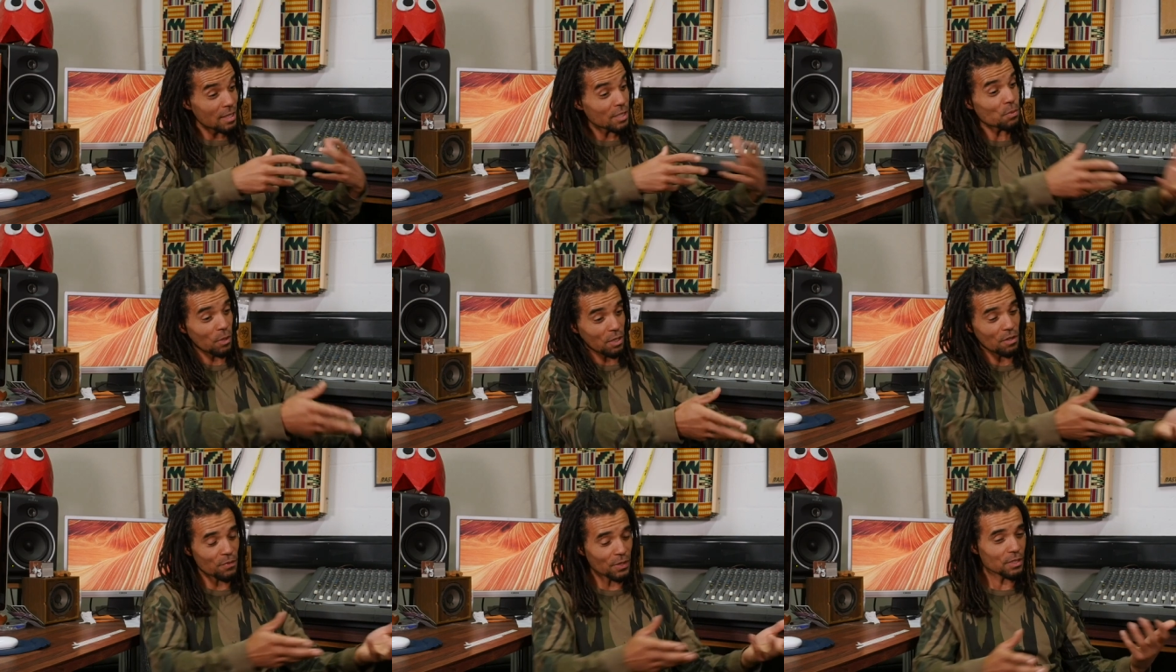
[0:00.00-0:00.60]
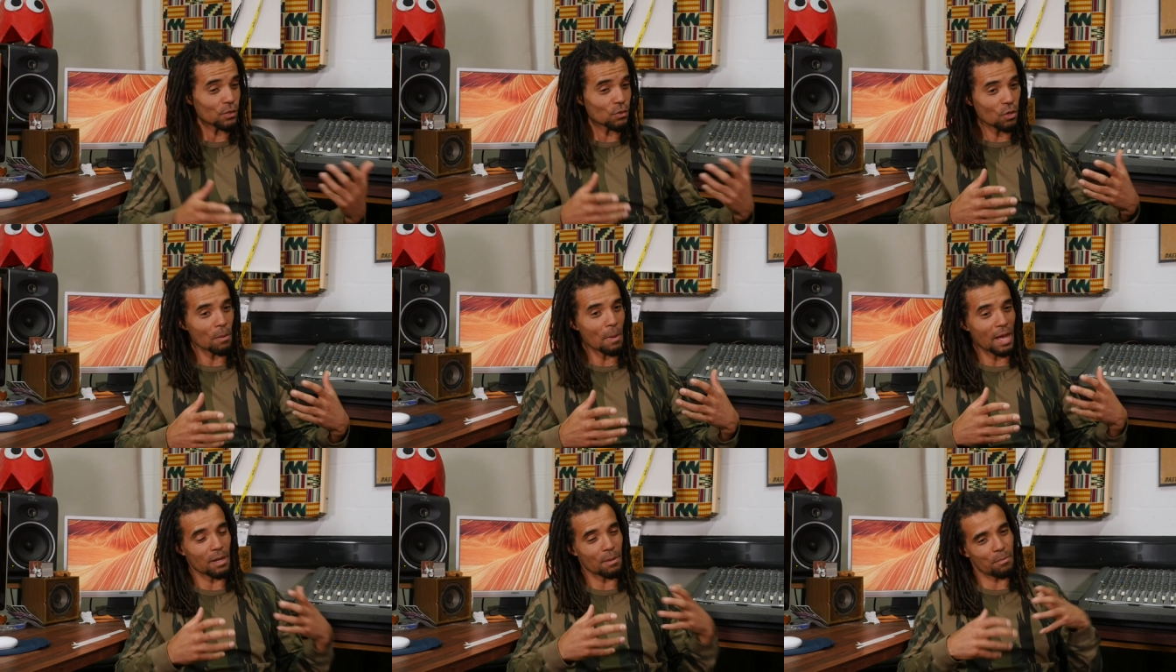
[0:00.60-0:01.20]
This is one of the things I talk
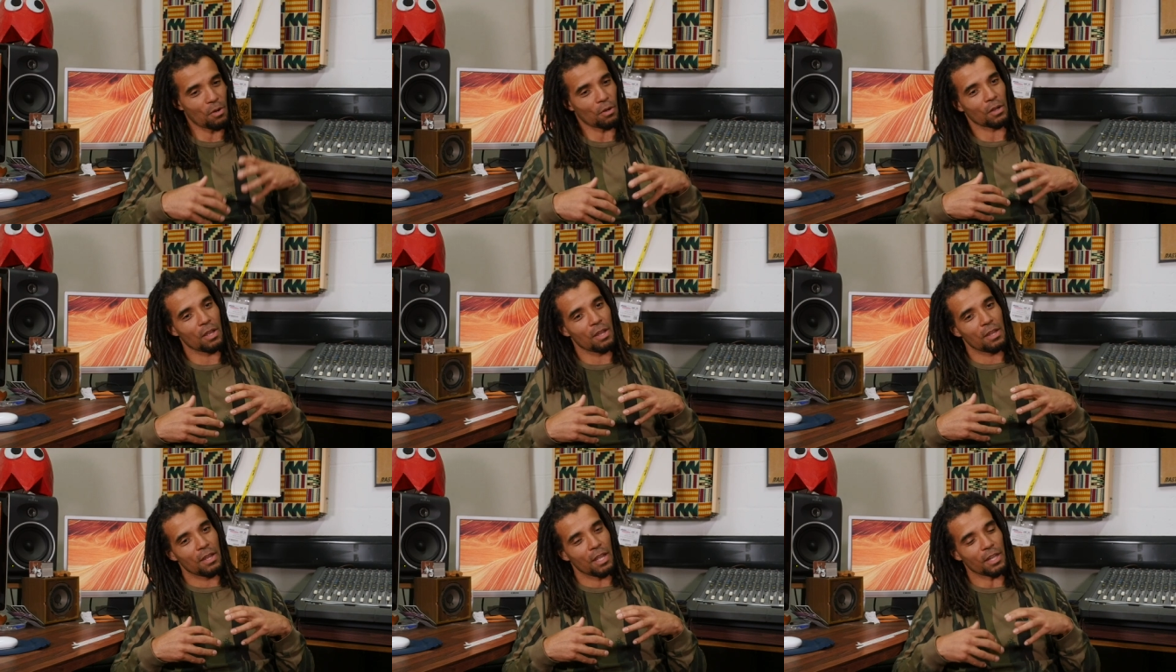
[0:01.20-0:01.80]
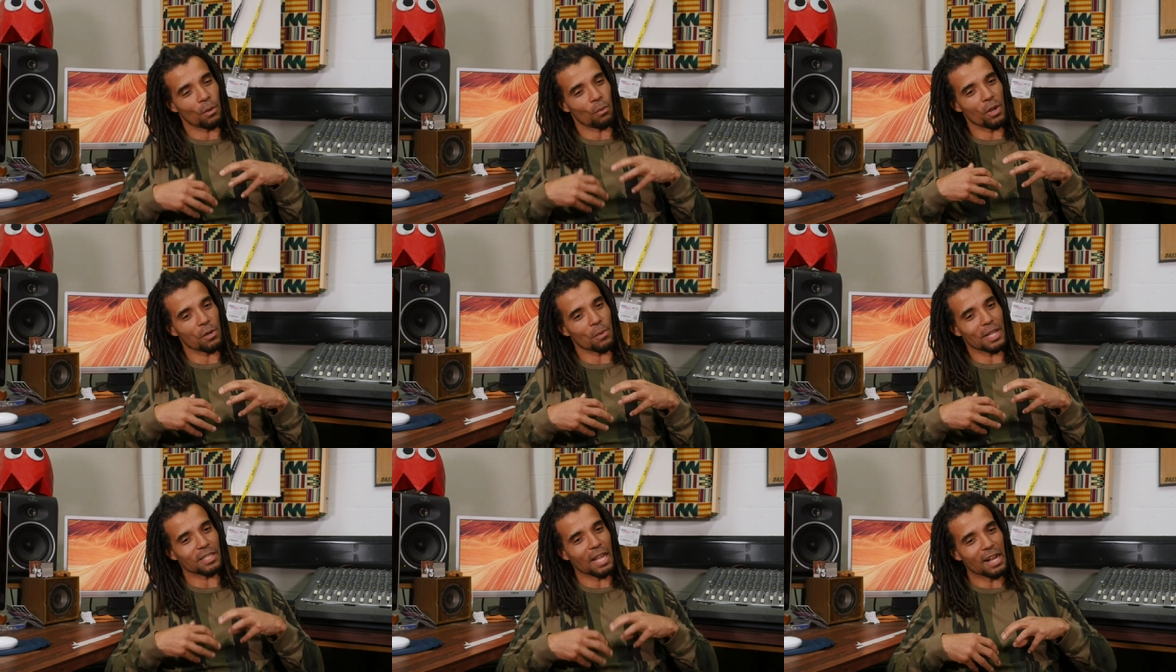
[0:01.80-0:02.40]
about in the book. In a
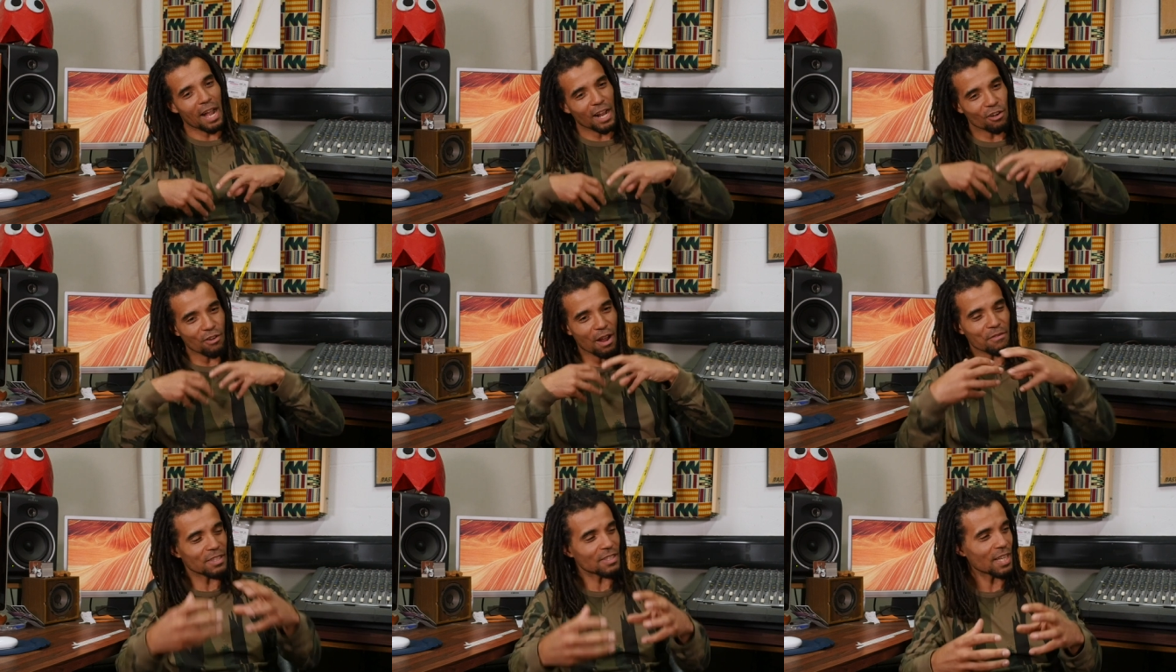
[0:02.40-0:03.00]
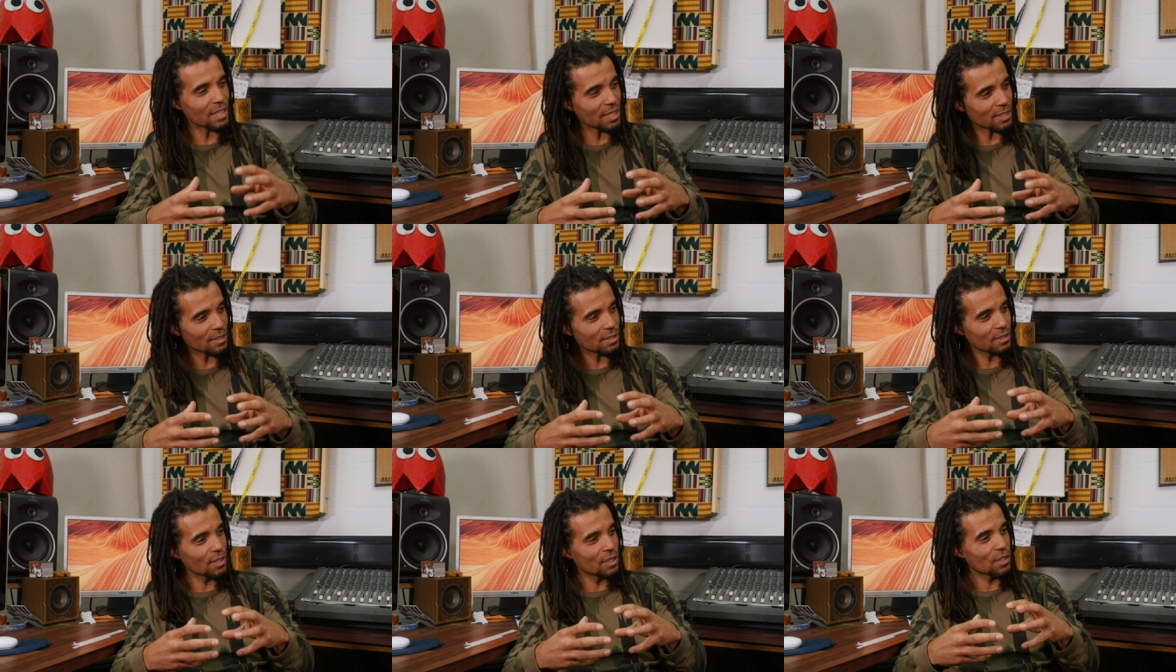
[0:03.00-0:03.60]
weird way, it's like I
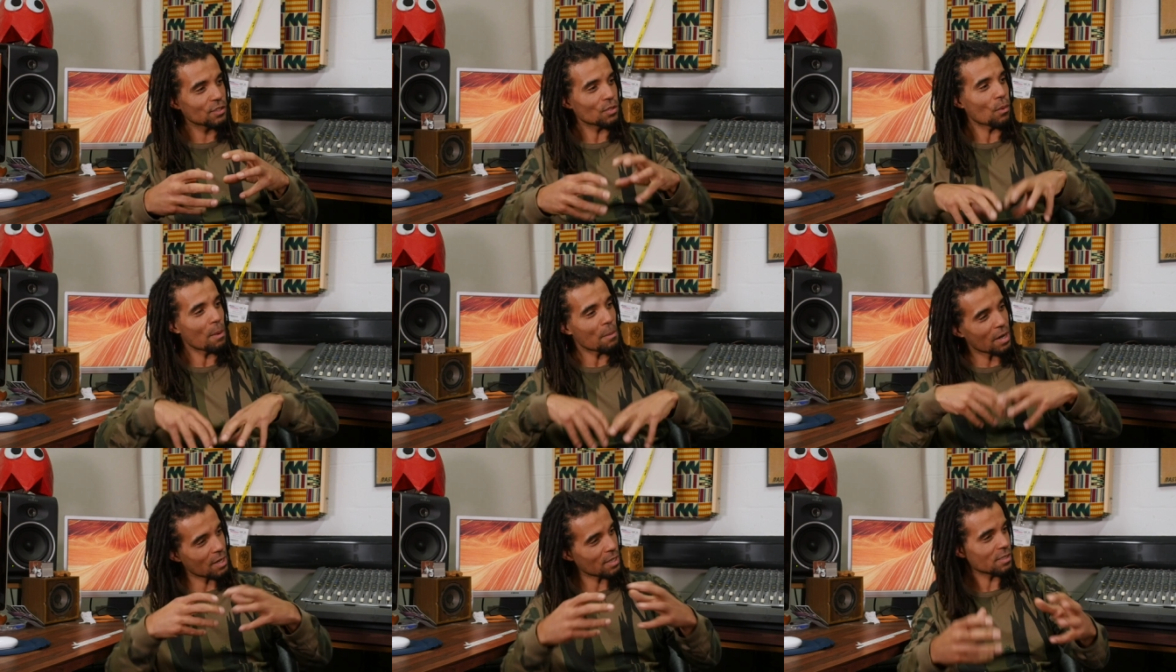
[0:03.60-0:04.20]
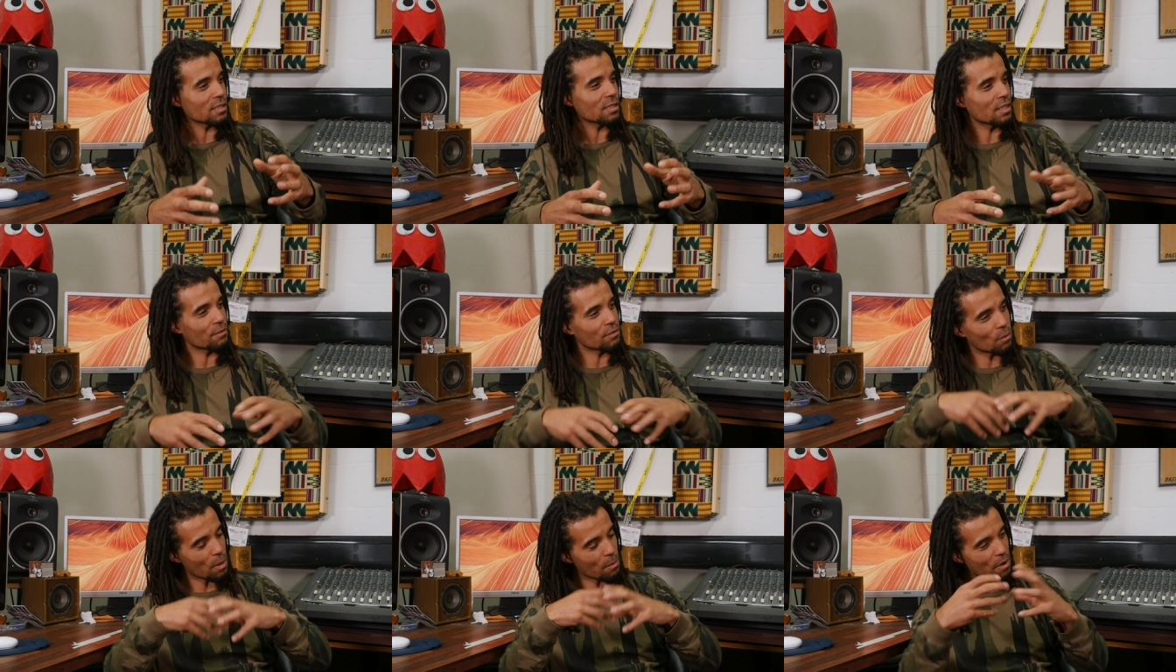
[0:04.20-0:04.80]
gravitated to where my cousins
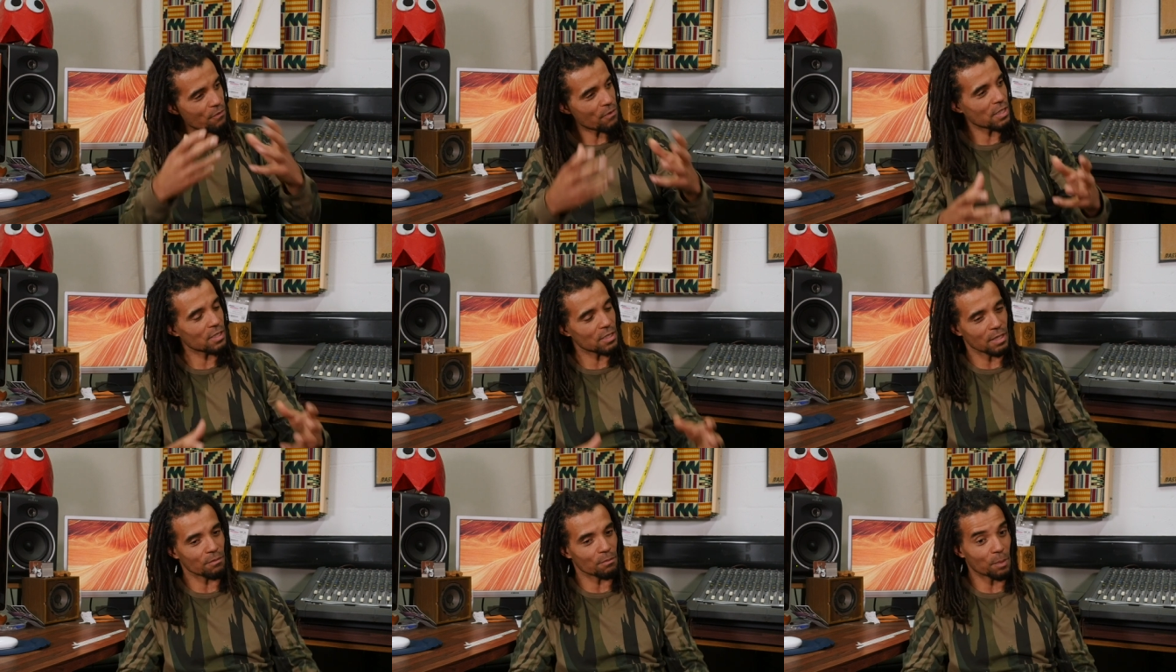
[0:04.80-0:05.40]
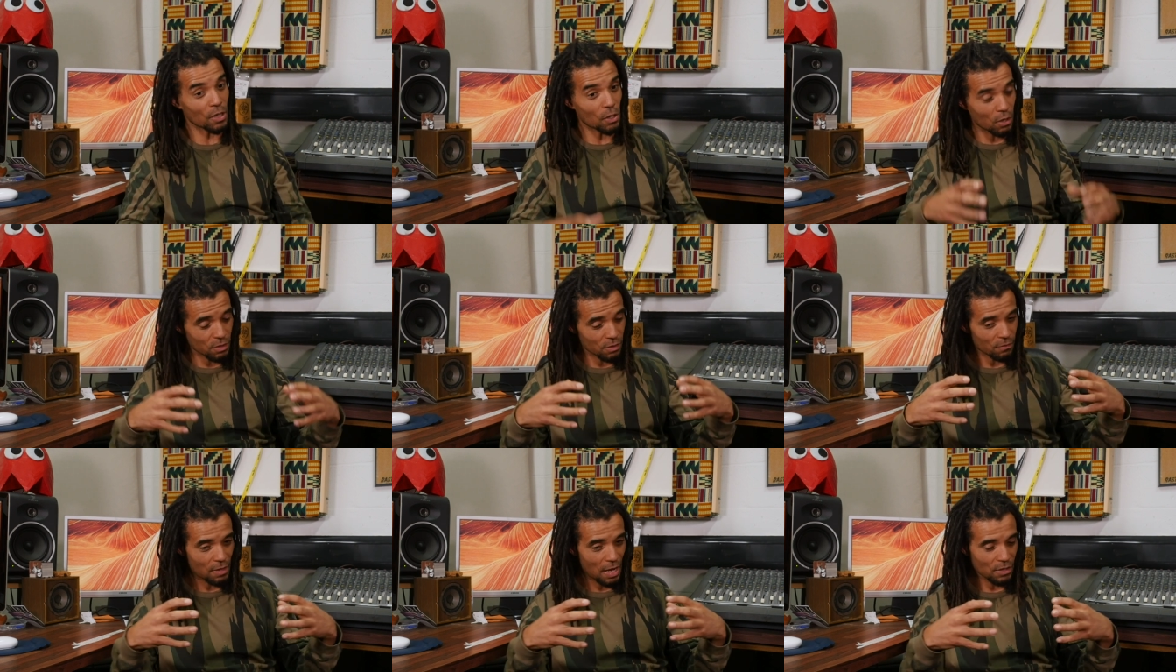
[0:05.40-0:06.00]
lived and where my friends lived
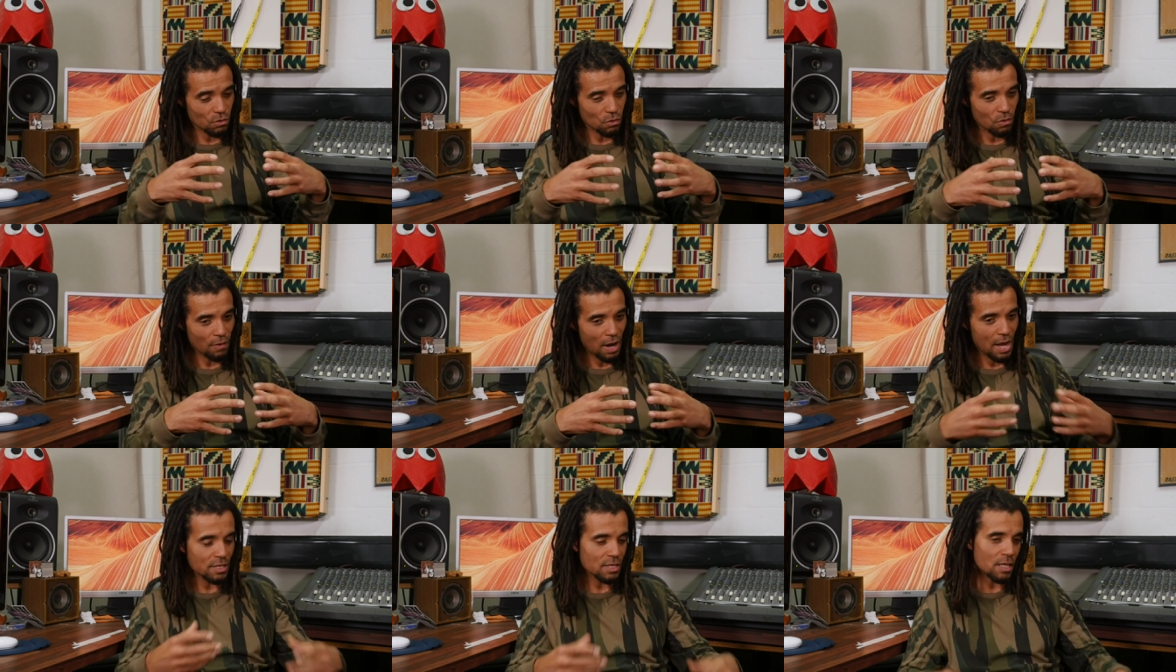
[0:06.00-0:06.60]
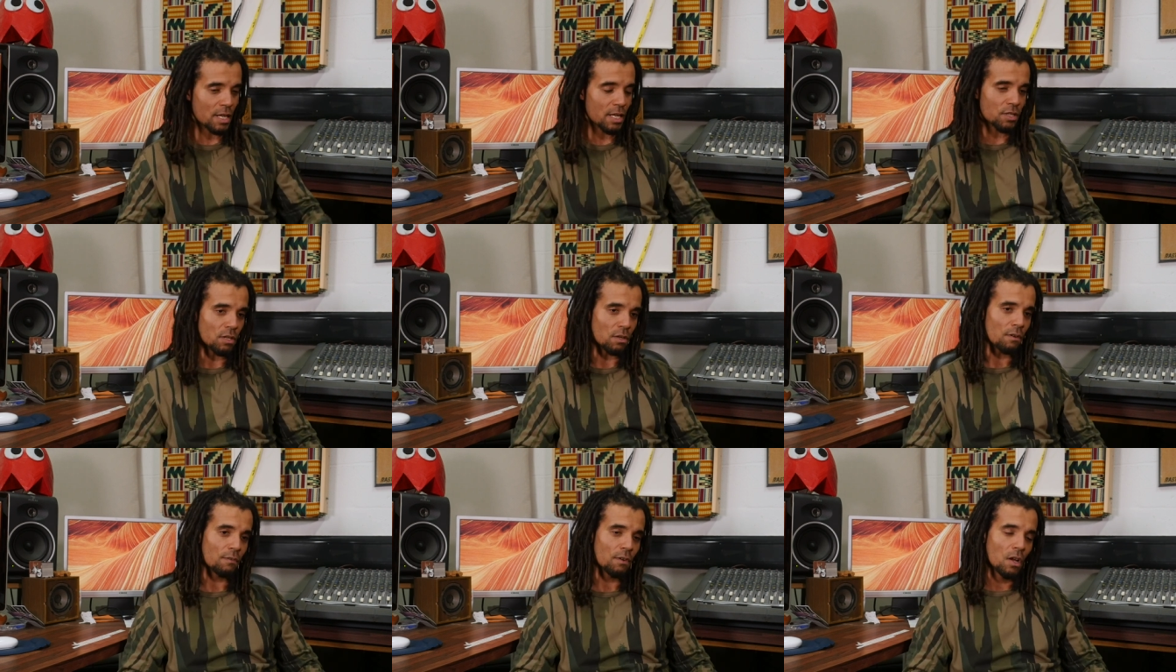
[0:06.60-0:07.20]
because of that sort of
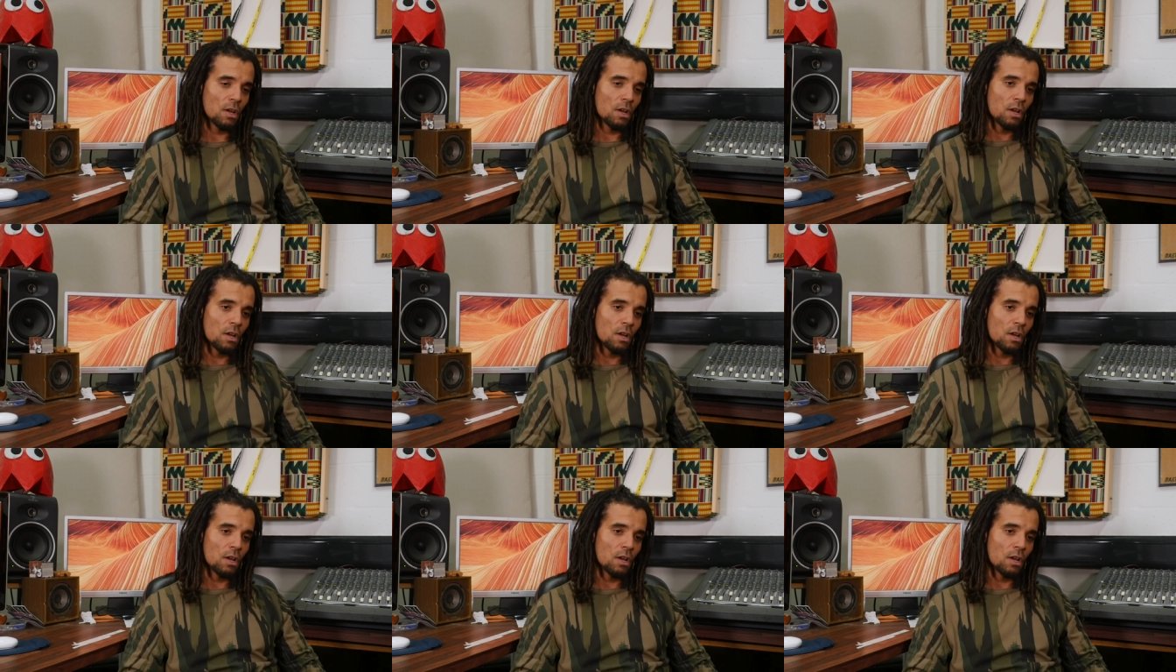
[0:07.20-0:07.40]
isolation of,